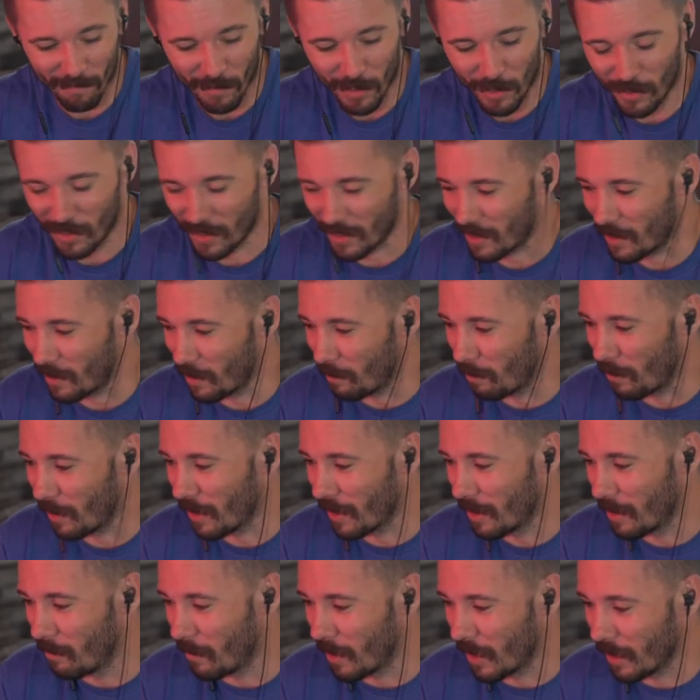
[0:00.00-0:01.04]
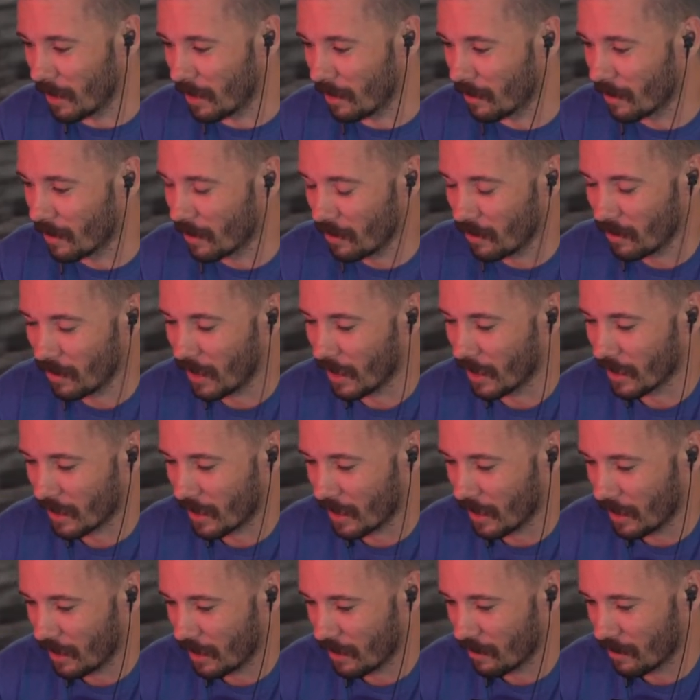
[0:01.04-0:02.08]
Music's still playing in my ear. I know you guys
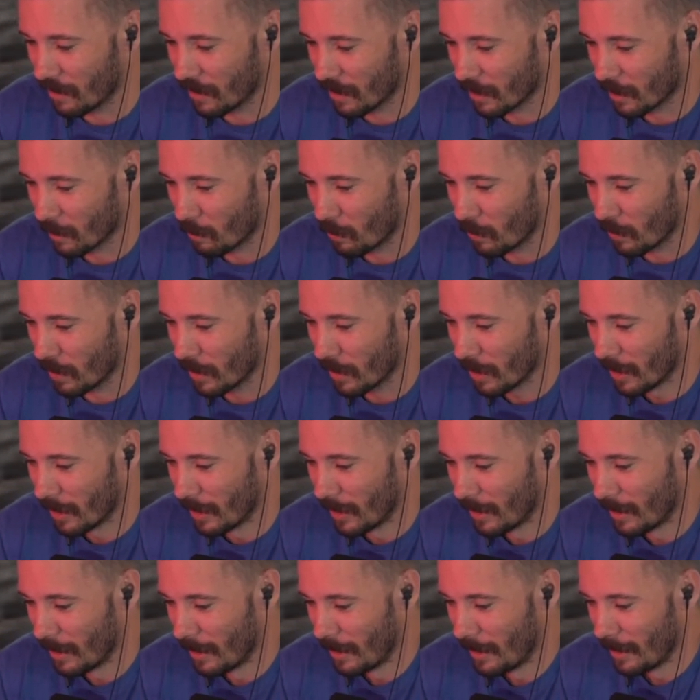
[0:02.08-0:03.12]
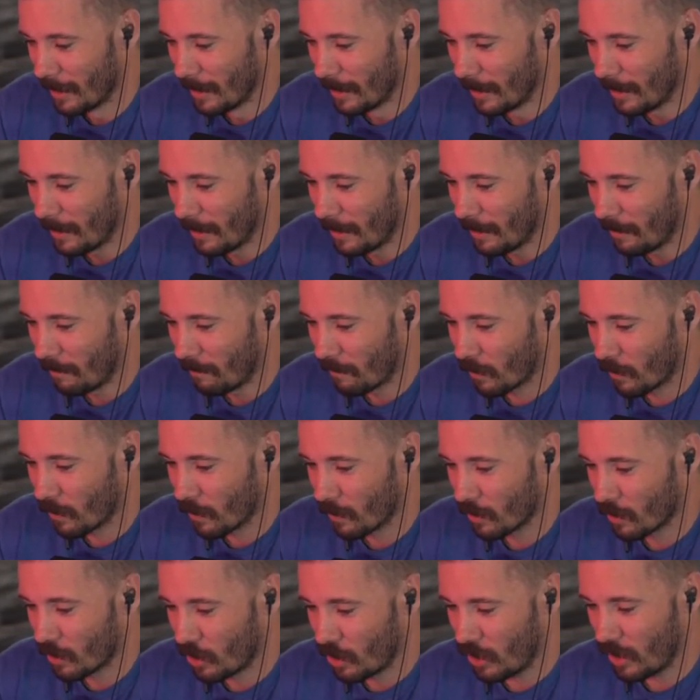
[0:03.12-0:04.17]
can't hear it at this point.
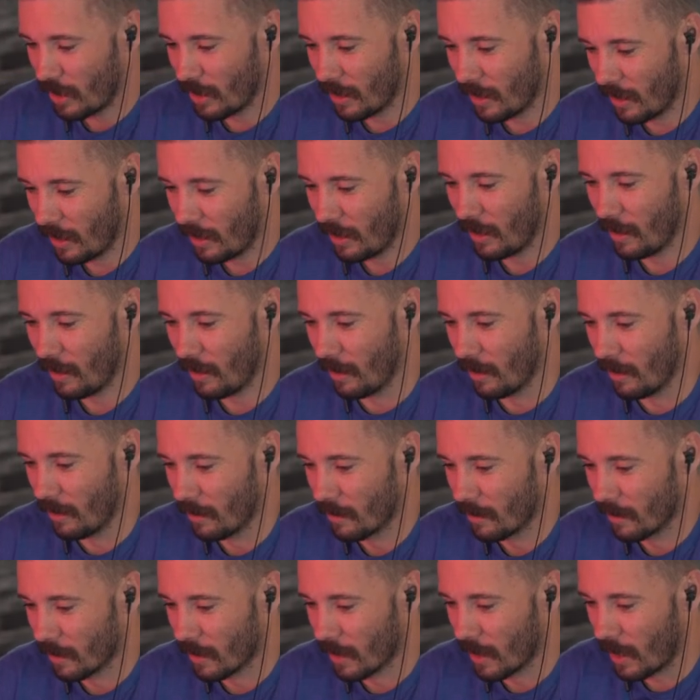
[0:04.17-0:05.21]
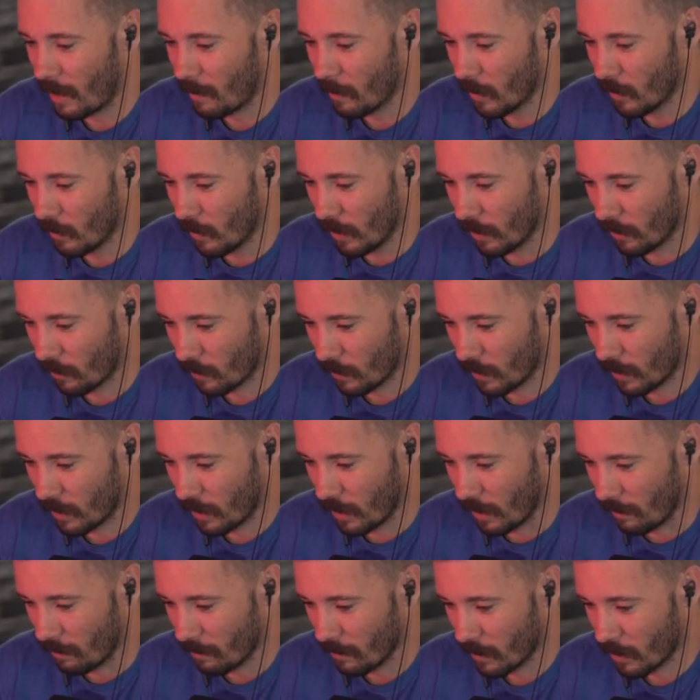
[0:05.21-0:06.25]
Virginia, the Commonwealth. What's
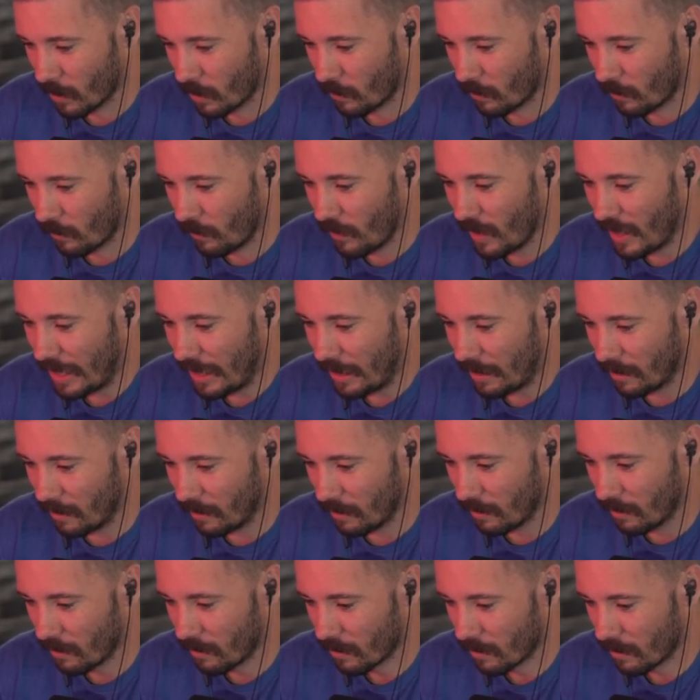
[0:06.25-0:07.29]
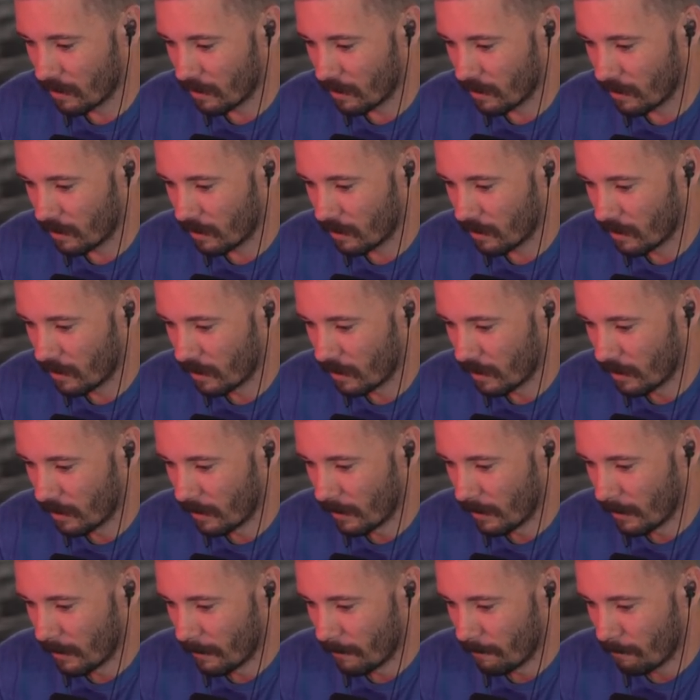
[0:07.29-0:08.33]
up? Sweden.
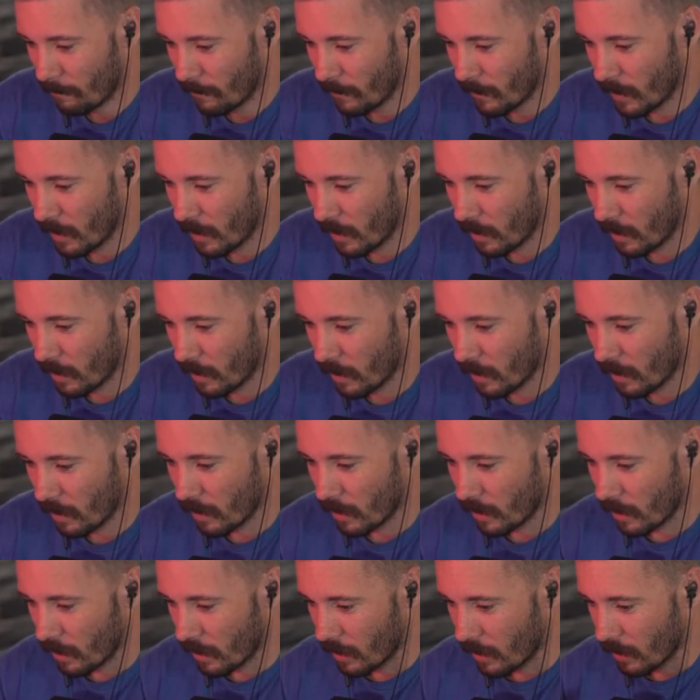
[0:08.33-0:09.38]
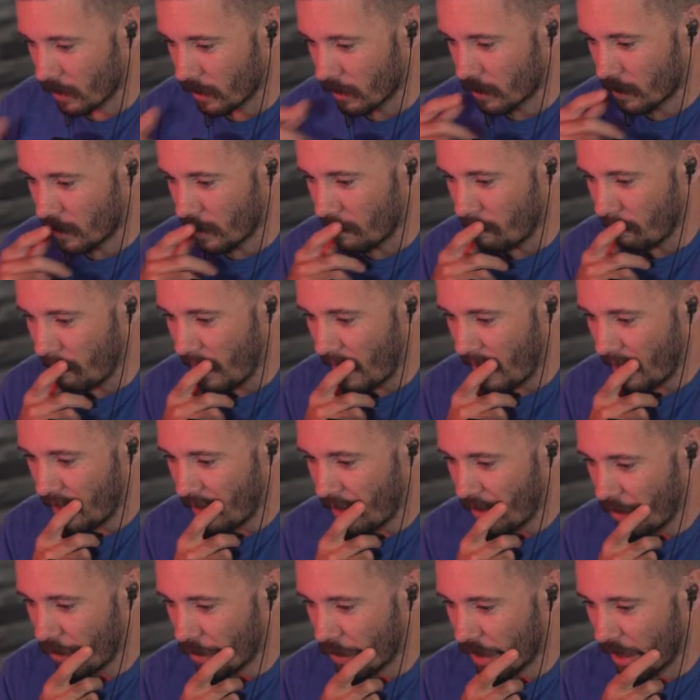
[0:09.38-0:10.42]

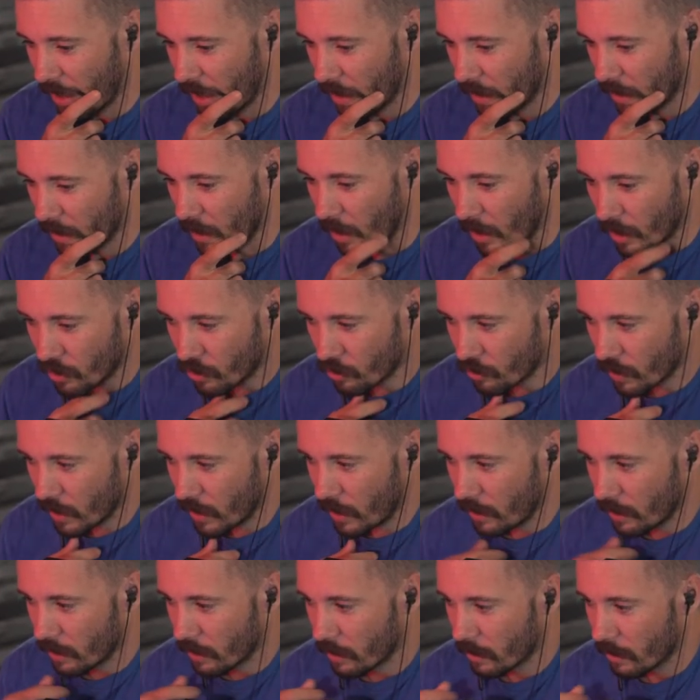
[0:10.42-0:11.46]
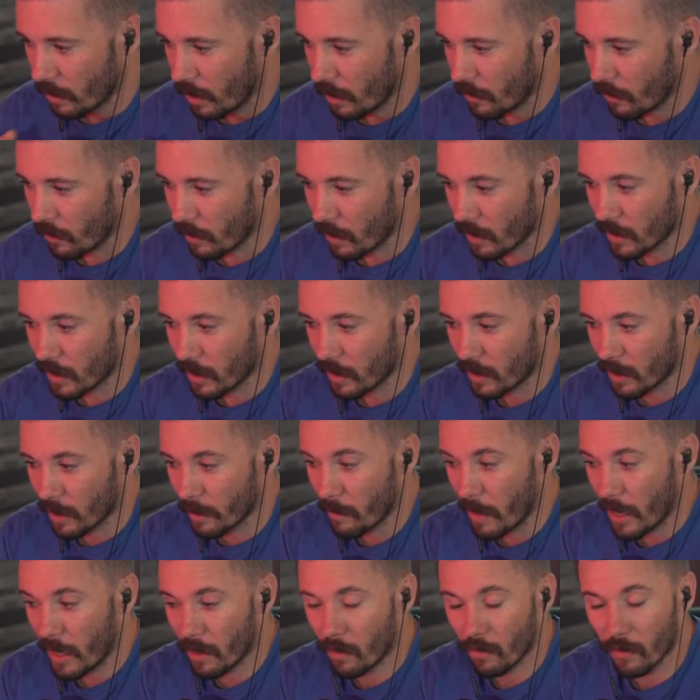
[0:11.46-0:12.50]
Tomato country? I thought they said
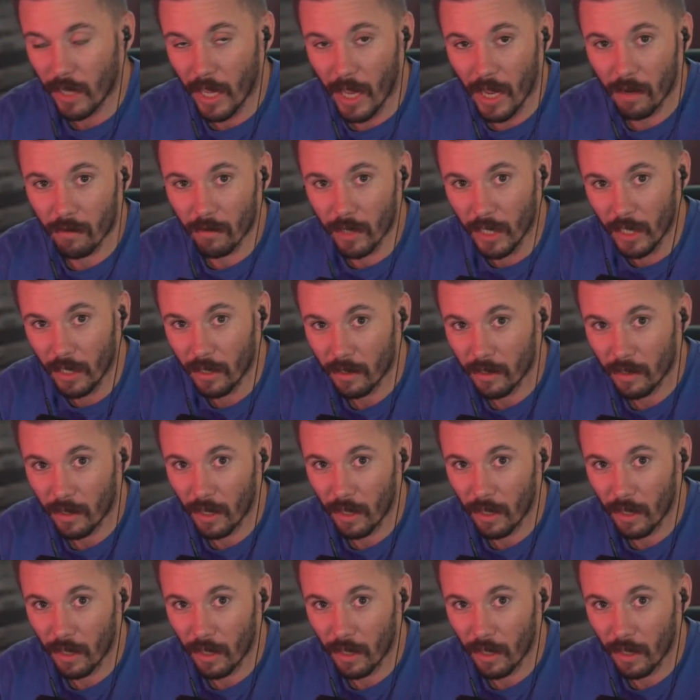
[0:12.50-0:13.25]
Tomato County.